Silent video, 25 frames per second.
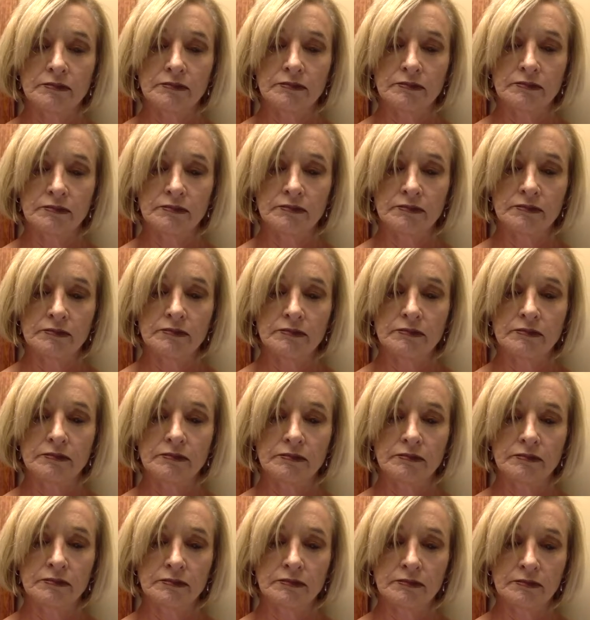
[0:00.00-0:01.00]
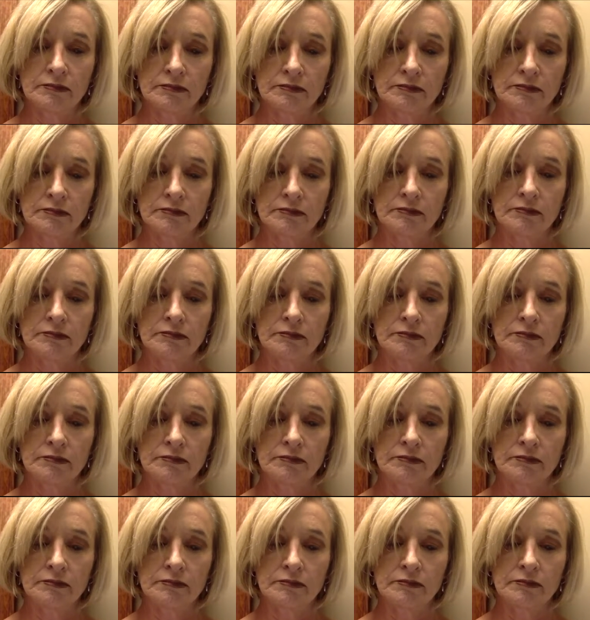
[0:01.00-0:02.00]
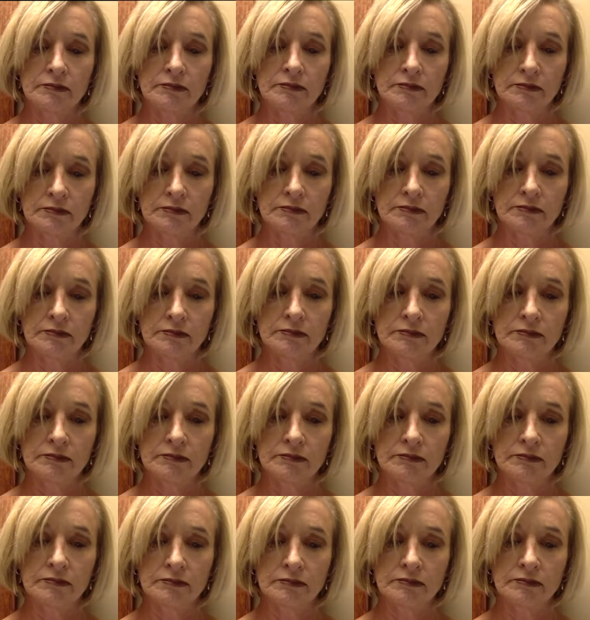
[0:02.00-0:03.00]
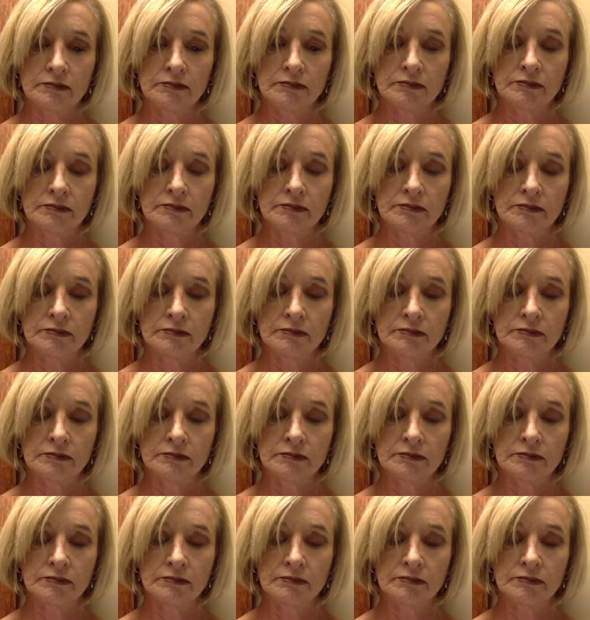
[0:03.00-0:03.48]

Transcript: (not speaking)